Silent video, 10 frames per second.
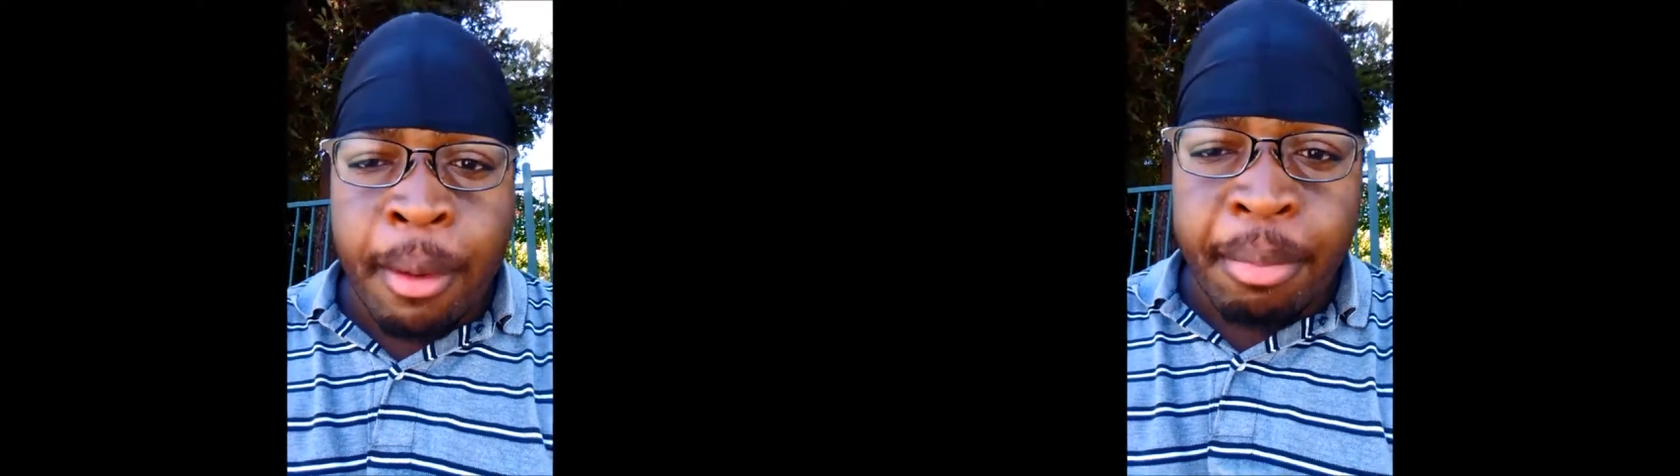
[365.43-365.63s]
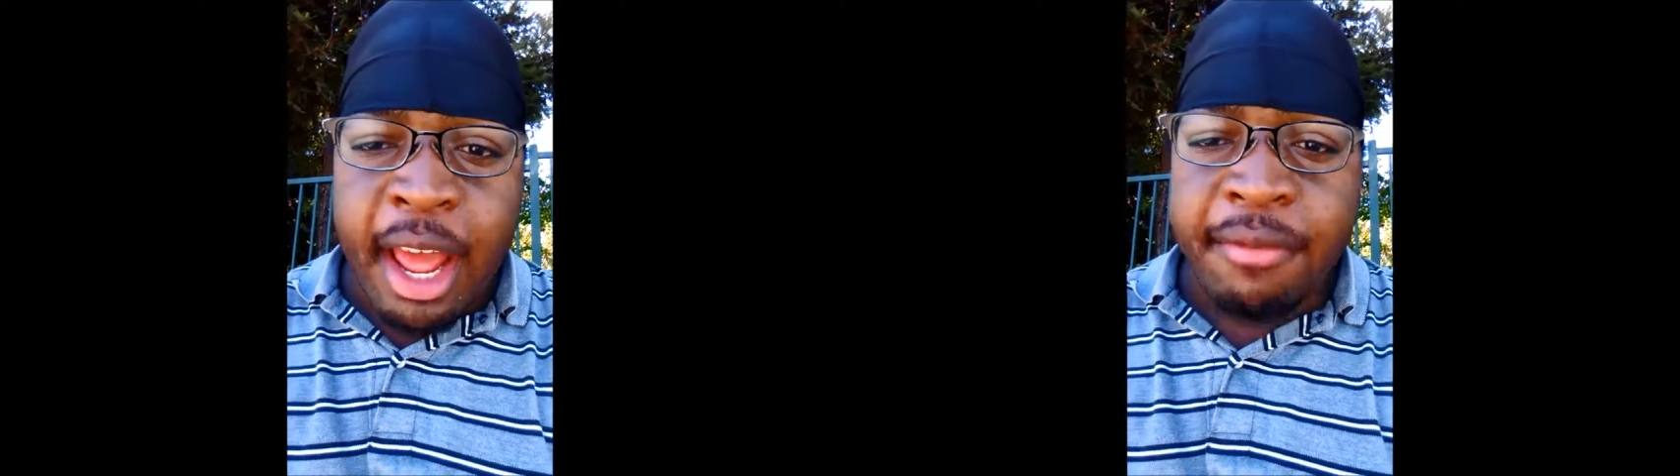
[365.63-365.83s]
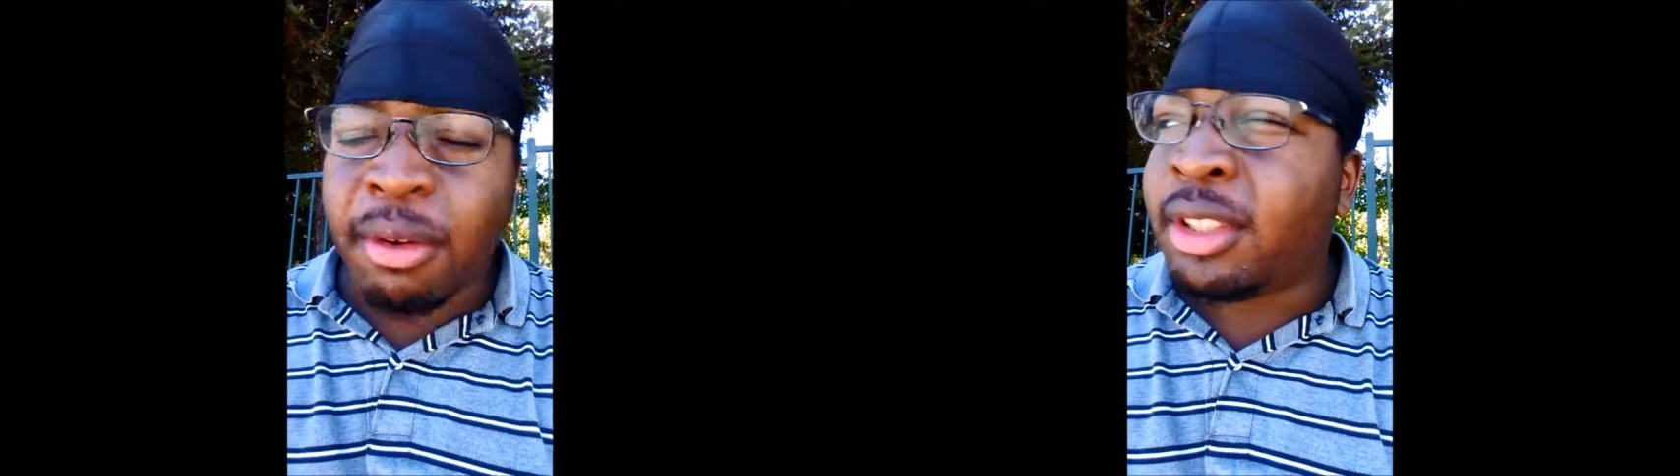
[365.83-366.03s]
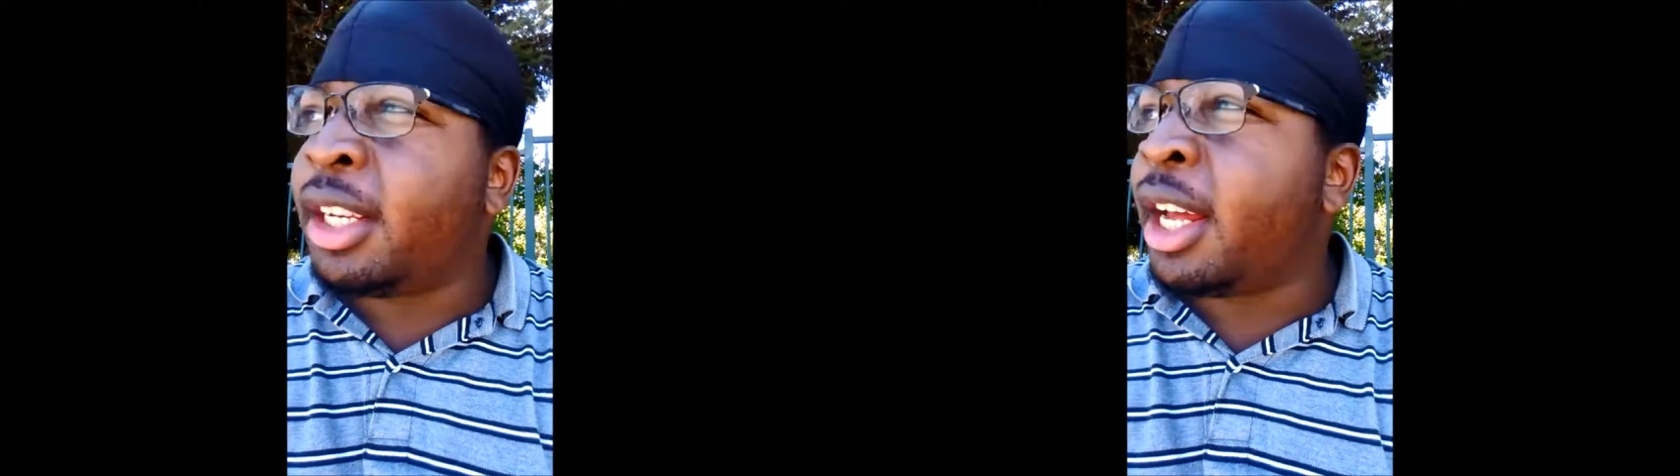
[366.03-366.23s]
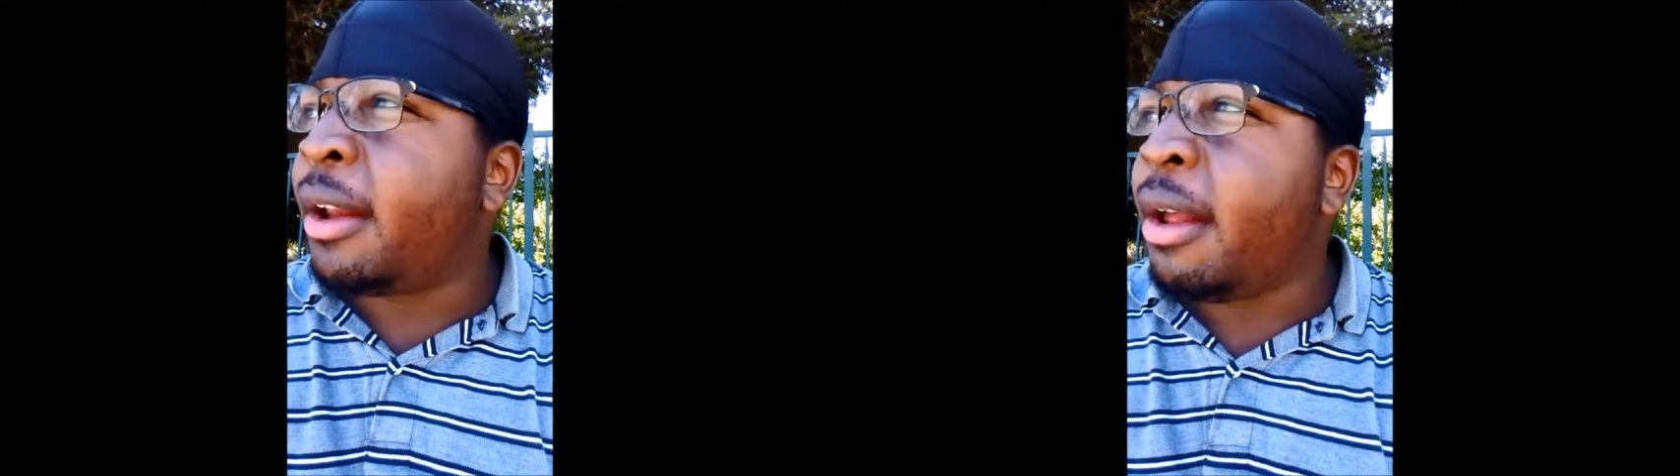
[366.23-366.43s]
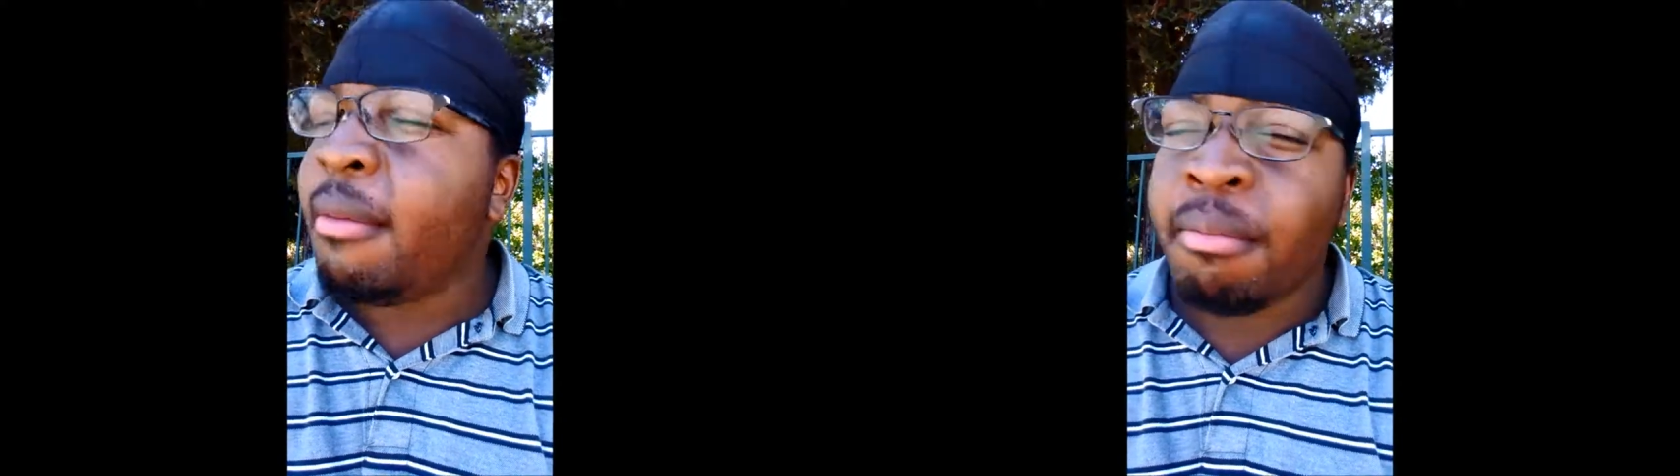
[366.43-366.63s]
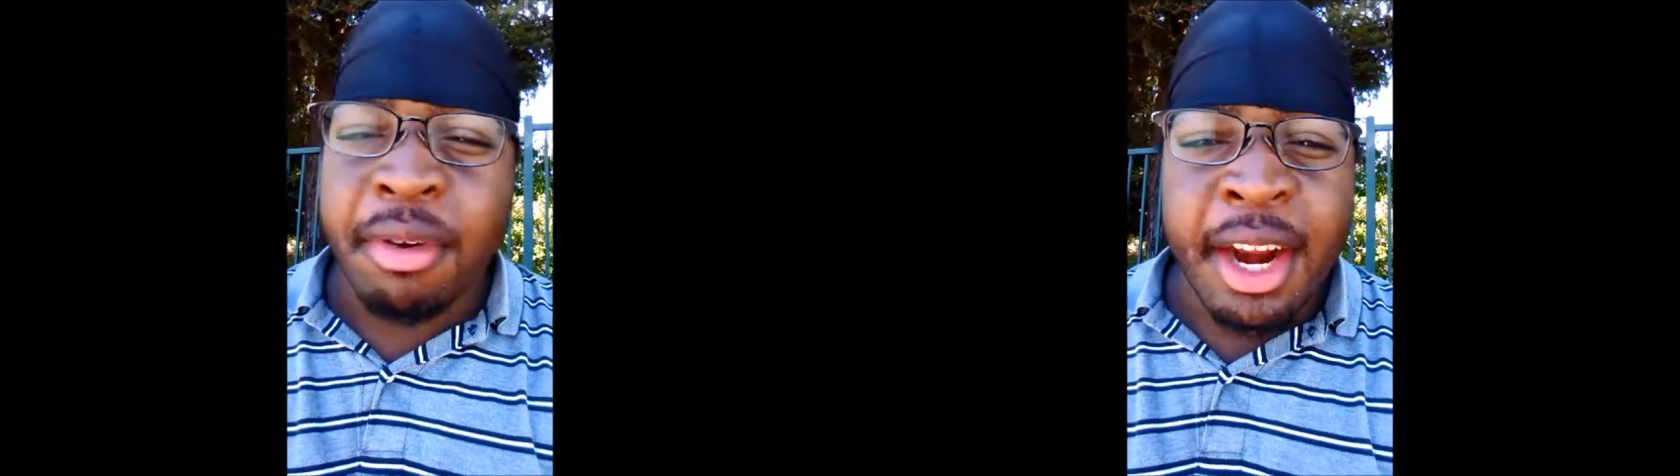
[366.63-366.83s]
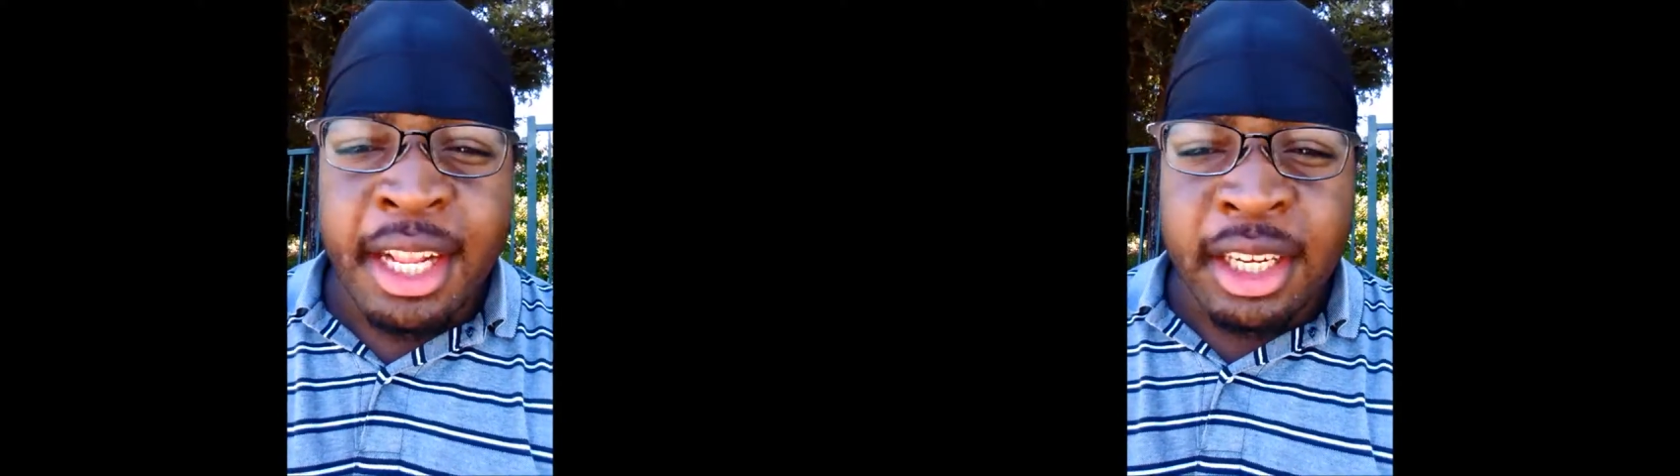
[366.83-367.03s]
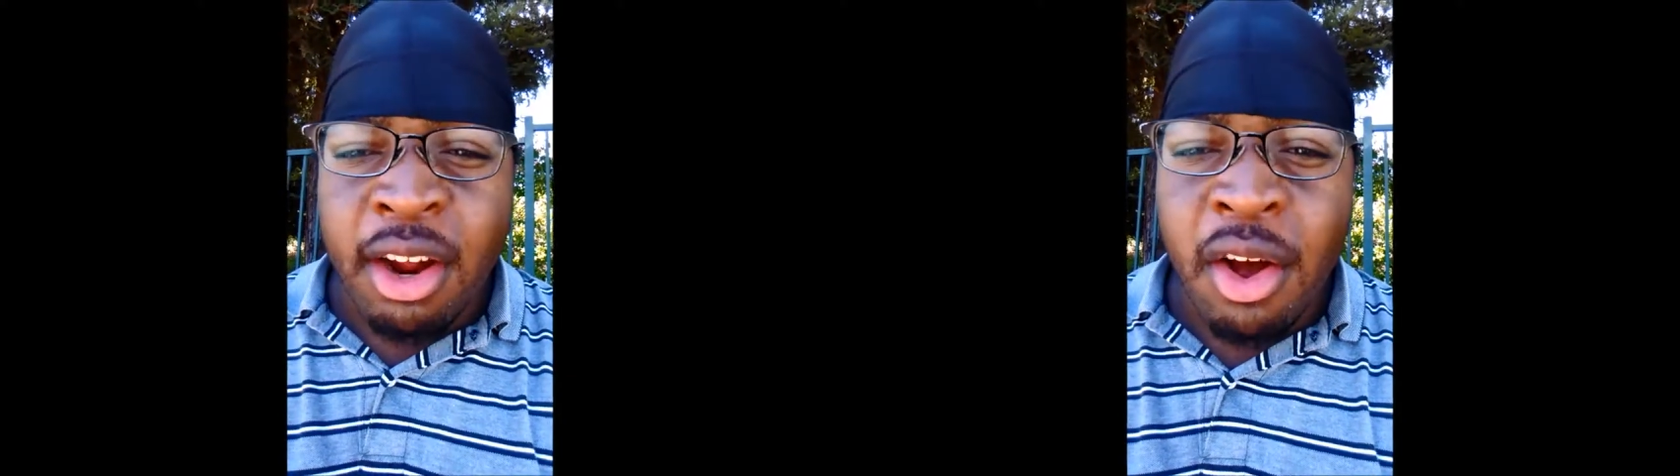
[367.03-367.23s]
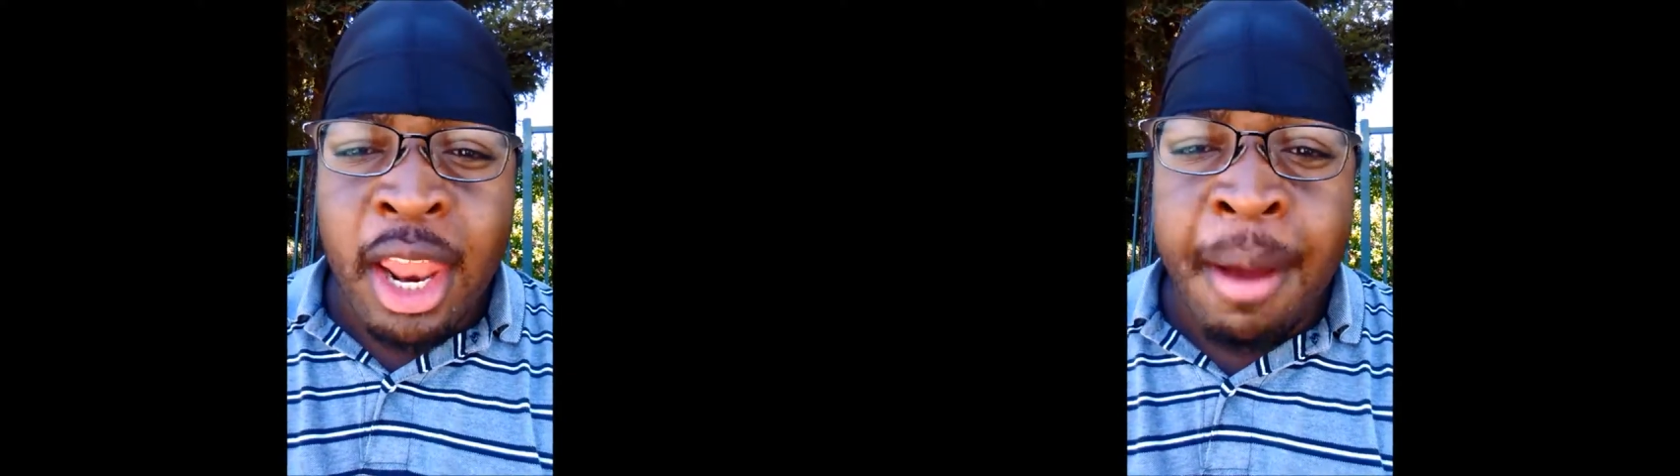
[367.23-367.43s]
when black folks did it, braids and
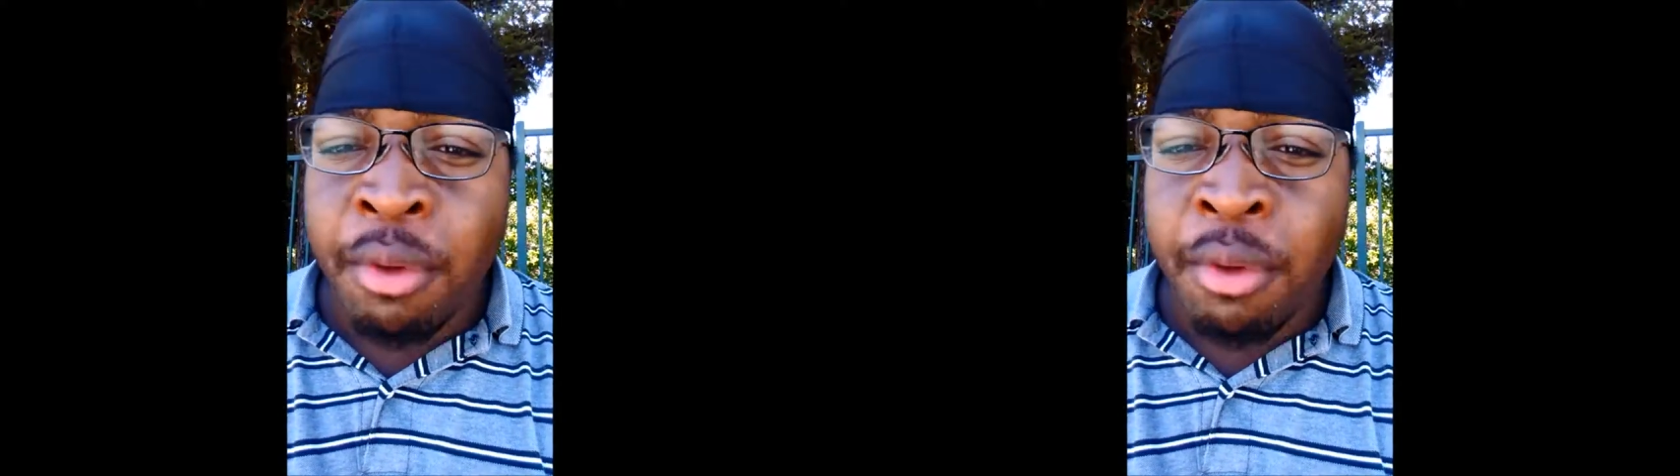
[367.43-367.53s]
all that.